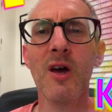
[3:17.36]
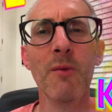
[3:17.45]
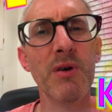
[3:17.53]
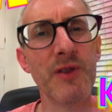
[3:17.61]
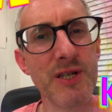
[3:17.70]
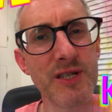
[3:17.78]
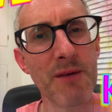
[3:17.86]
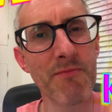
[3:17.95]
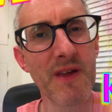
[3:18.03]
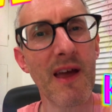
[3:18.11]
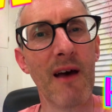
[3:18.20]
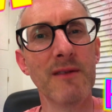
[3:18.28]
But there's
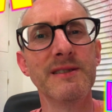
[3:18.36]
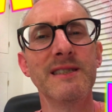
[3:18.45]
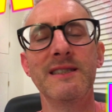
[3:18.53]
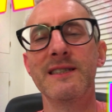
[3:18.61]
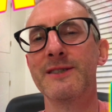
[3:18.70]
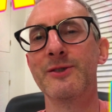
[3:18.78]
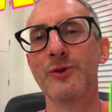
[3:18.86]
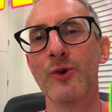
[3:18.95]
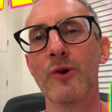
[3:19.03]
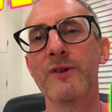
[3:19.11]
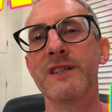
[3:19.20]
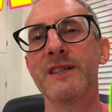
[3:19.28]
something else in this
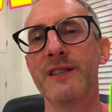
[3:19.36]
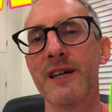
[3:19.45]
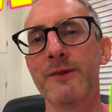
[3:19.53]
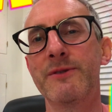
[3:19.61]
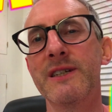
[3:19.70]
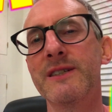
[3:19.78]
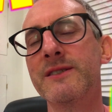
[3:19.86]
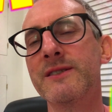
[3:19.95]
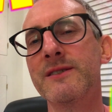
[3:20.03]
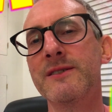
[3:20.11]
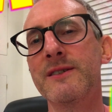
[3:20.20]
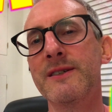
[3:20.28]
story to notice.